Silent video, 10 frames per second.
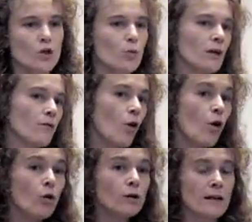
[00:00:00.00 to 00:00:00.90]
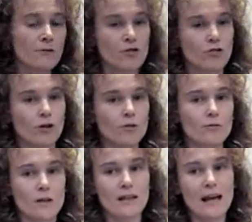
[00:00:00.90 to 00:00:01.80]
which we have all lived
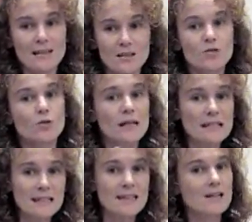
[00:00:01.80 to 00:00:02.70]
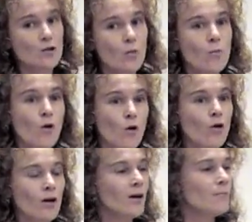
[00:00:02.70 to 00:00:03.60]
through for the last 20 years or
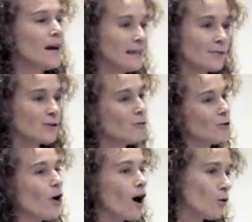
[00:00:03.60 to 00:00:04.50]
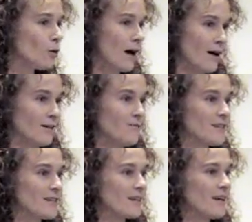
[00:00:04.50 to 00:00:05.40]
more, many of you for your whole
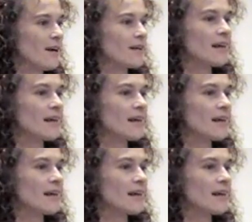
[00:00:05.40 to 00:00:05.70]
lives,